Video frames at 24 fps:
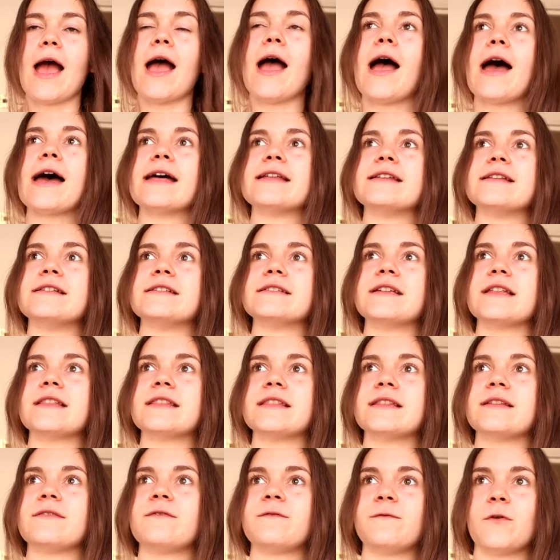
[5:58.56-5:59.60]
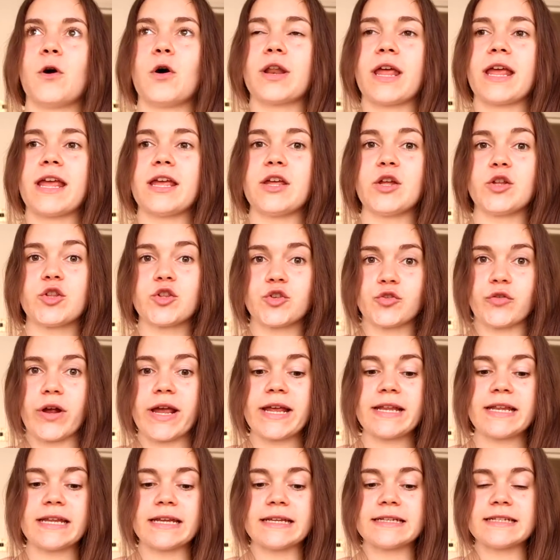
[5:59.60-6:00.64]
And on a
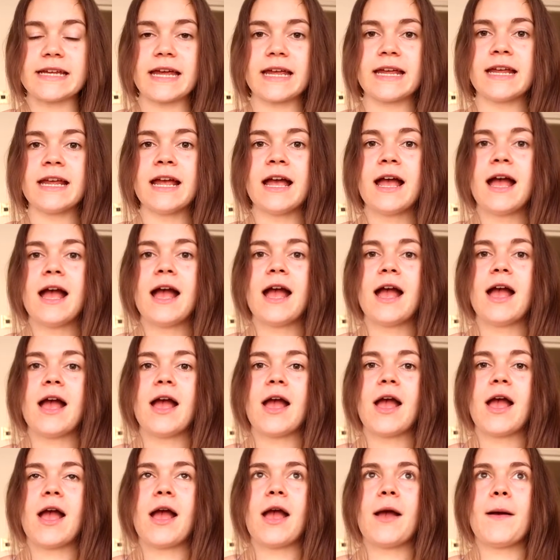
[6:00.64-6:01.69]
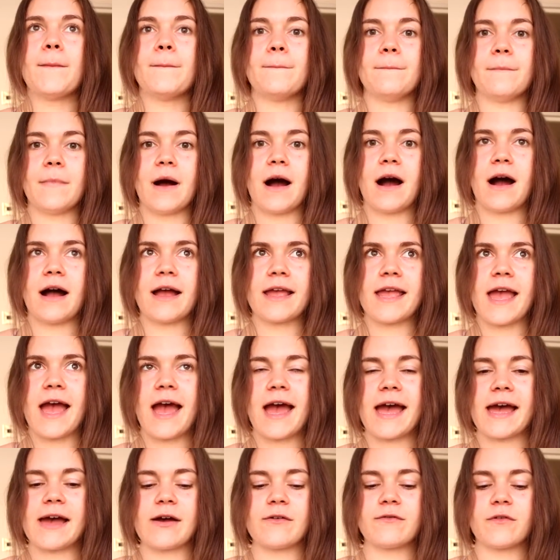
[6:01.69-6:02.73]
training day, I
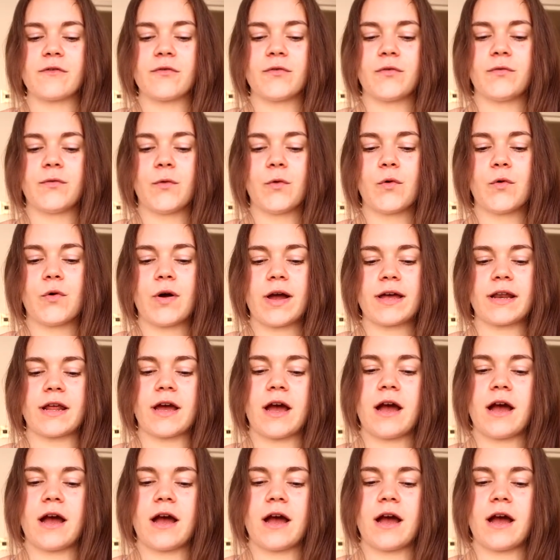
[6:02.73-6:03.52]
have four and